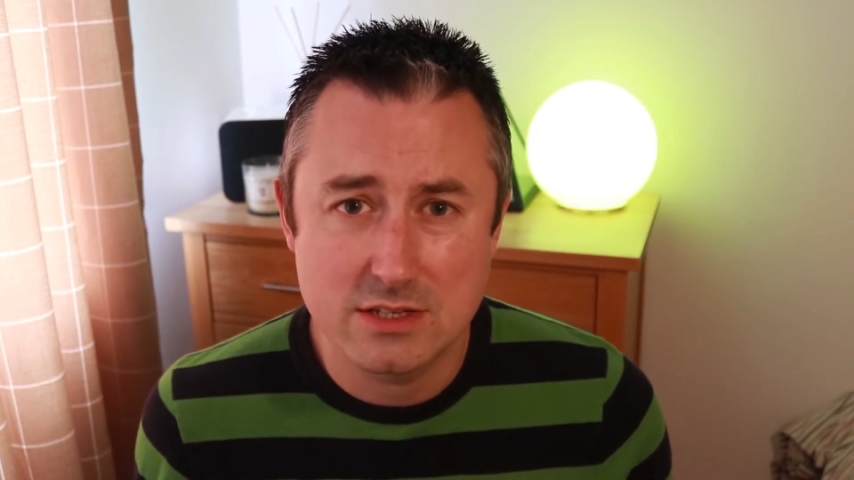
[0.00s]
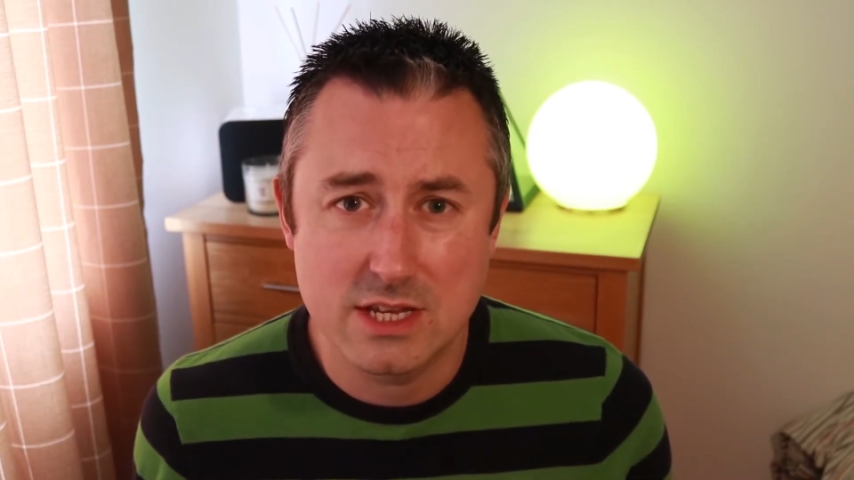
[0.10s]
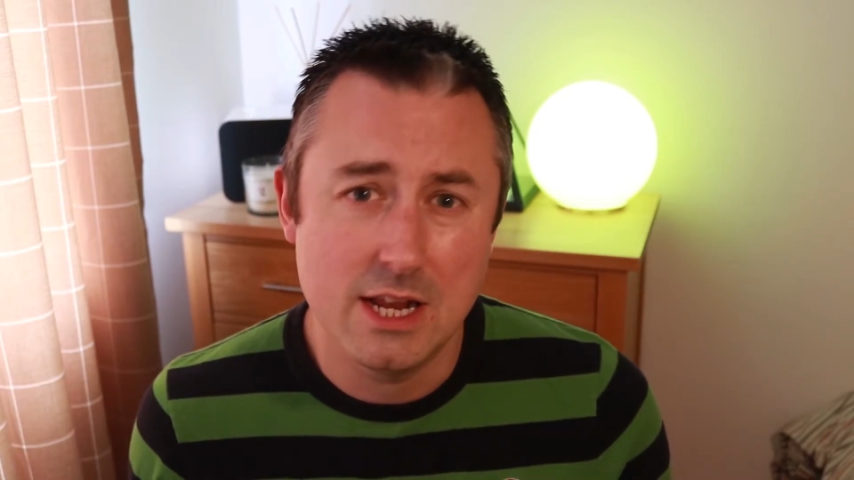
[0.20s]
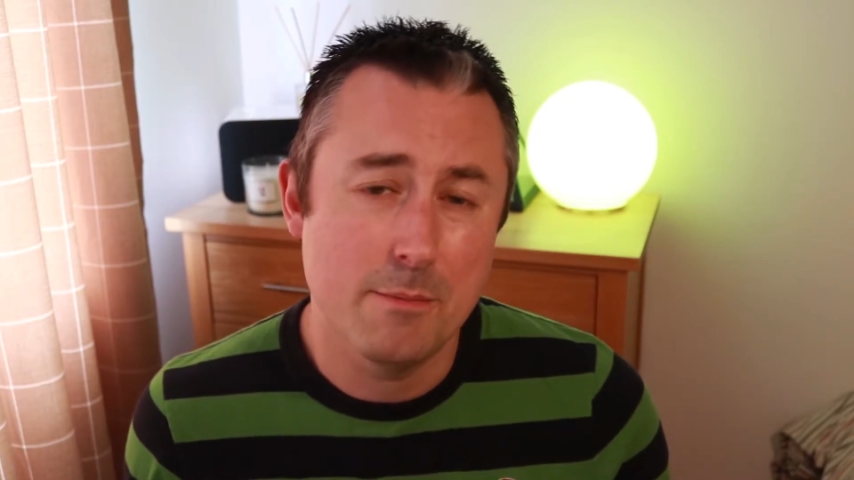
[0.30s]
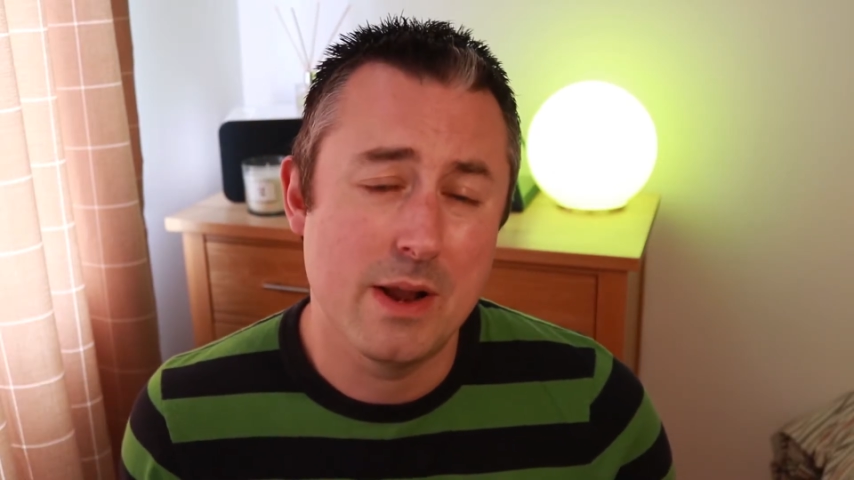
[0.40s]

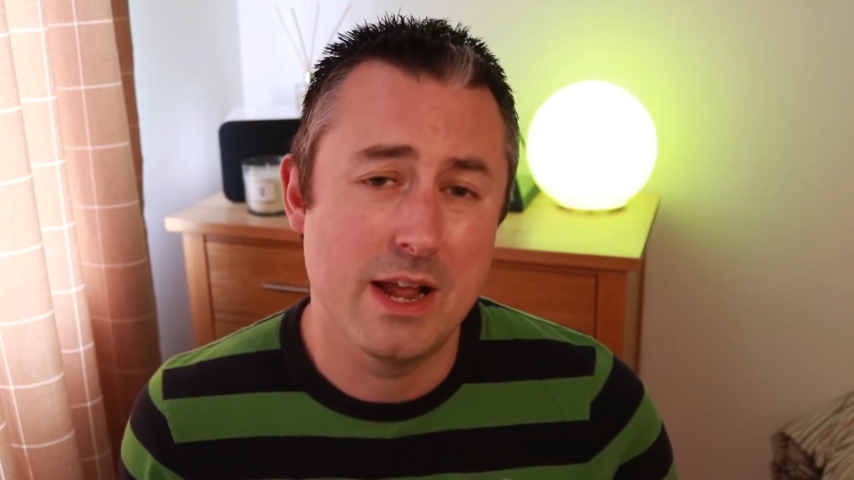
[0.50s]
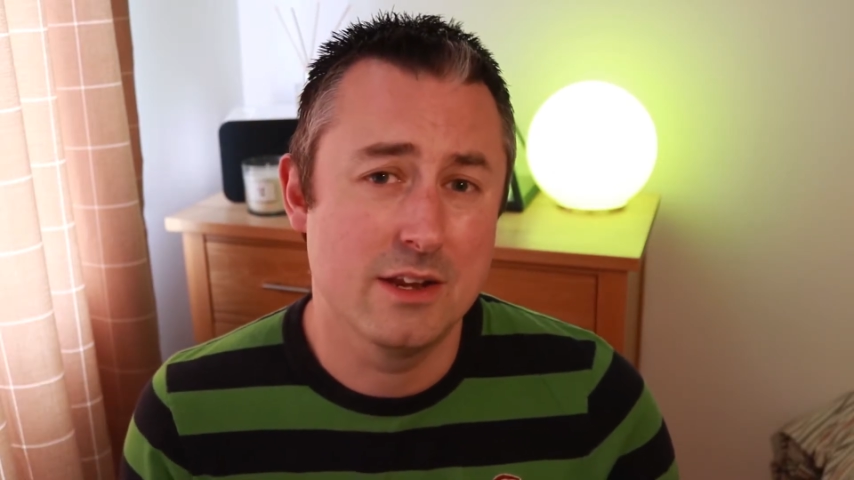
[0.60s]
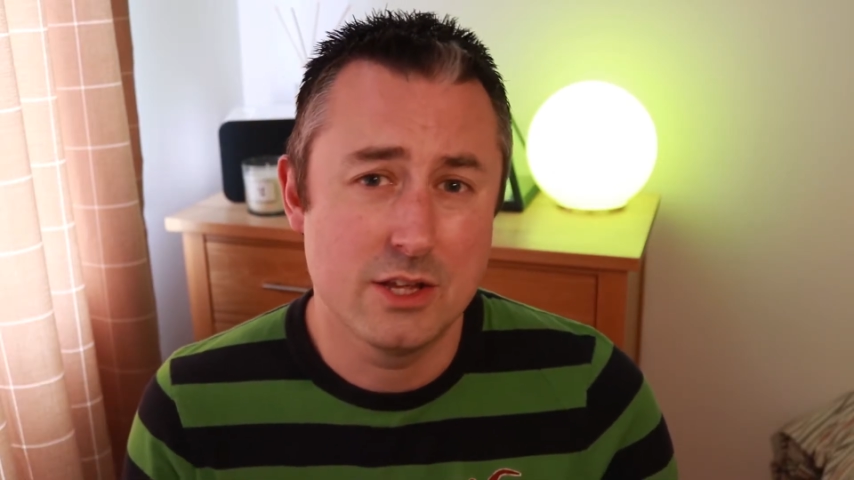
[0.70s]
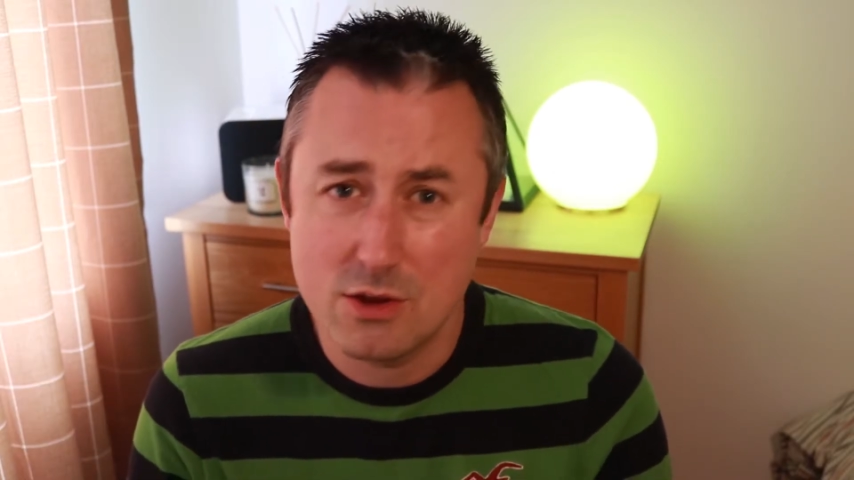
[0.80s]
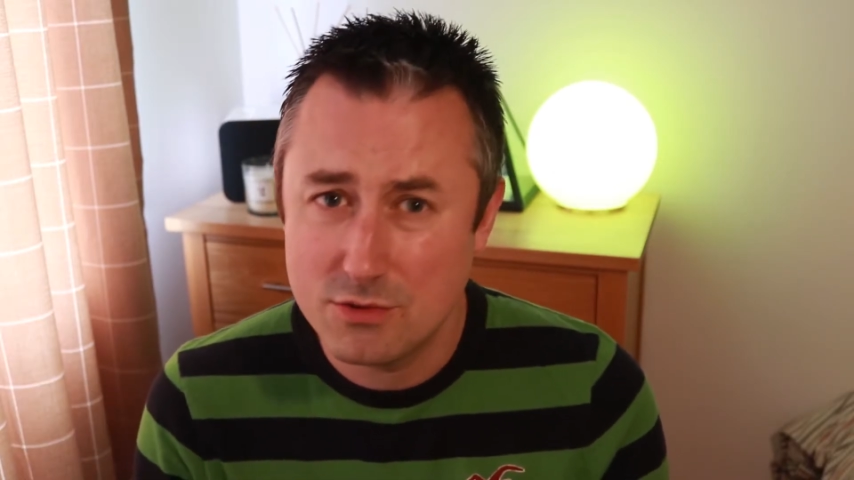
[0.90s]
Skinny
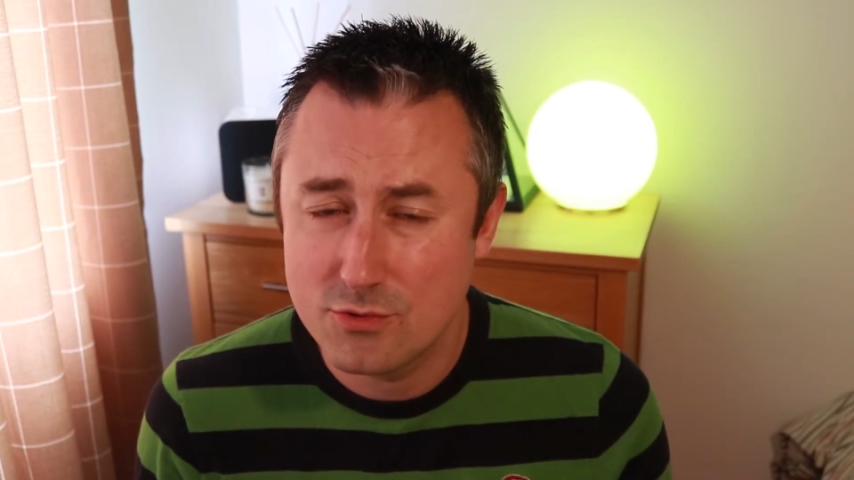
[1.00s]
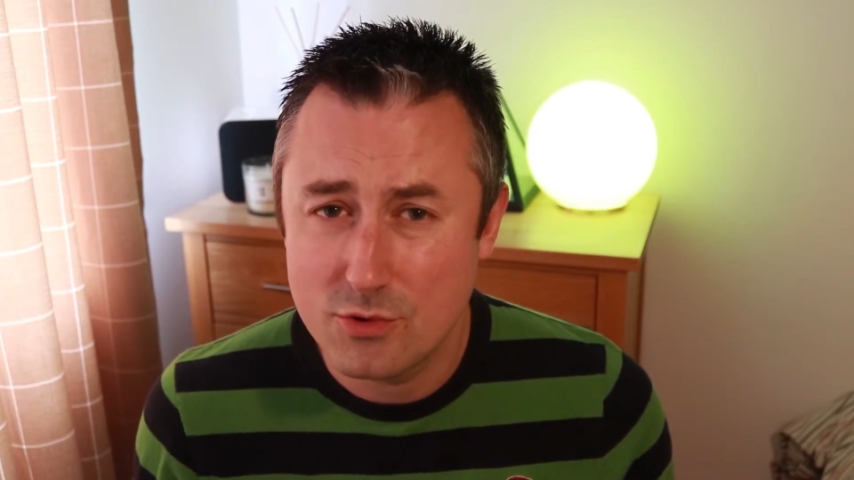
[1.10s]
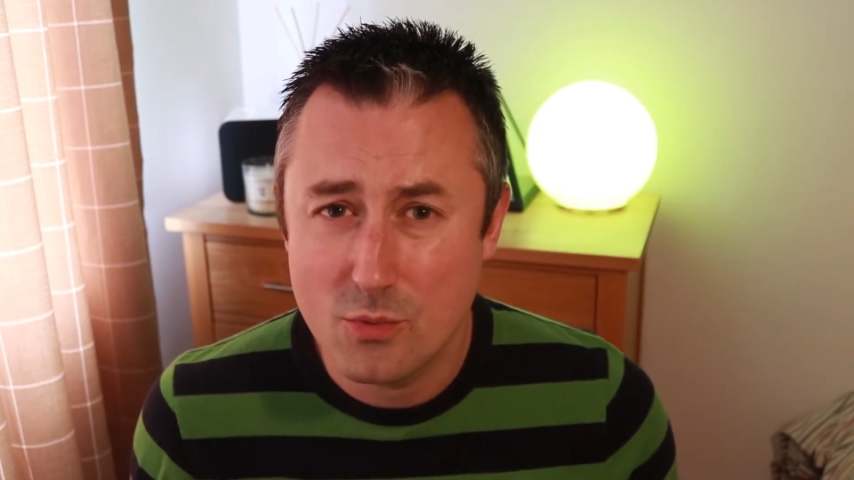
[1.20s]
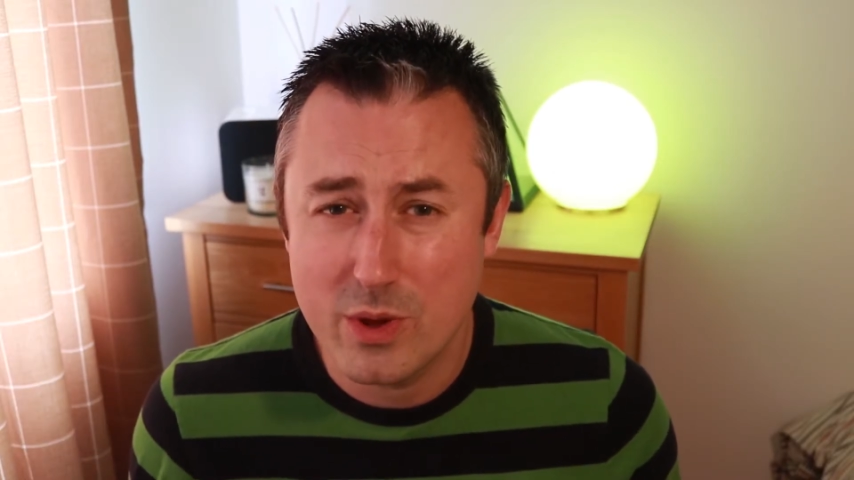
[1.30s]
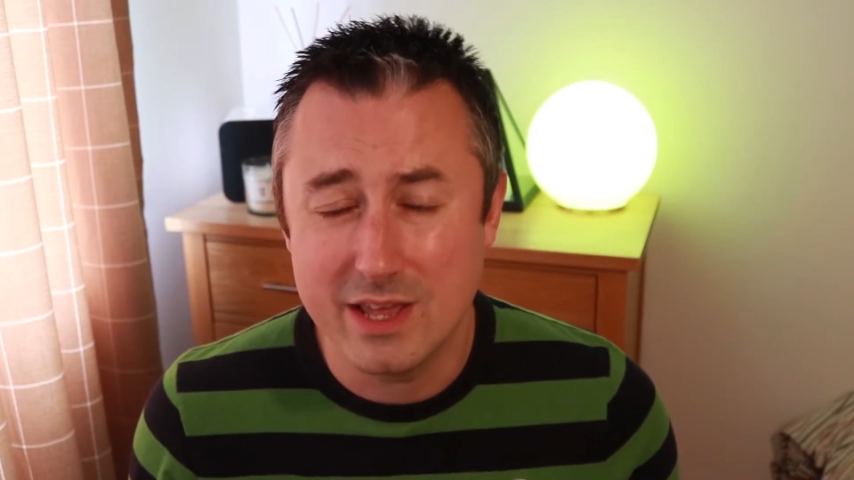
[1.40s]
plan, go
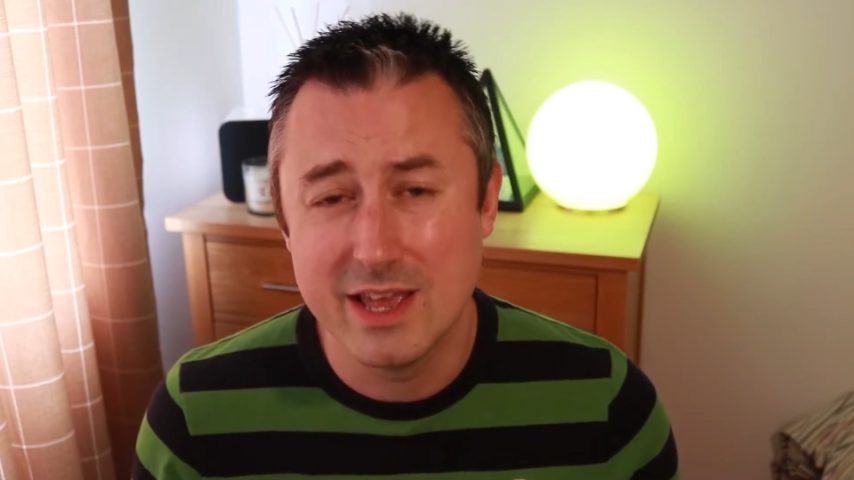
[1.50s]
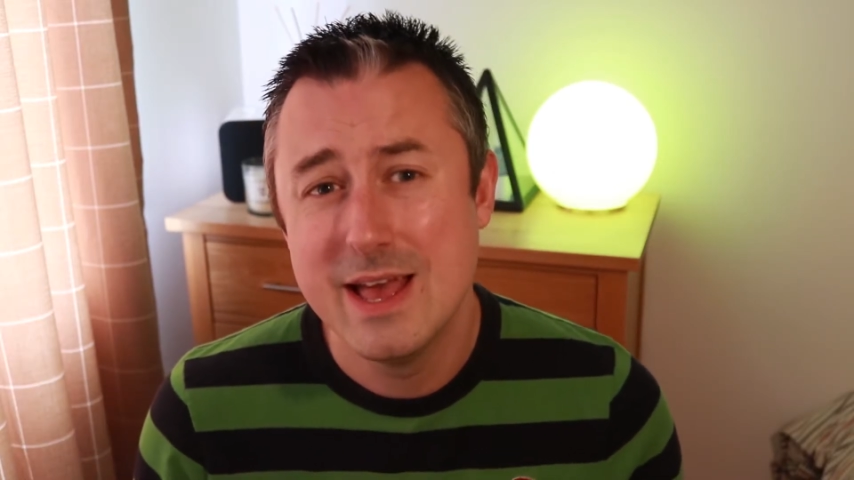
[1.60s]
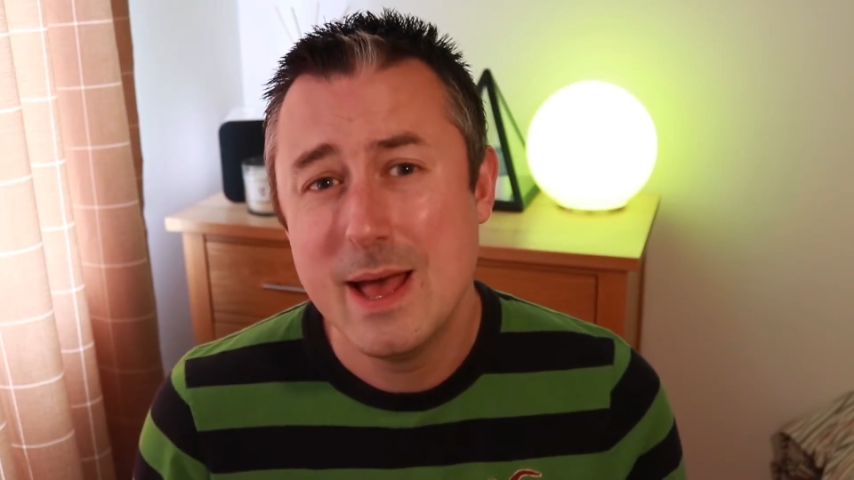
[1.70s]
through the week,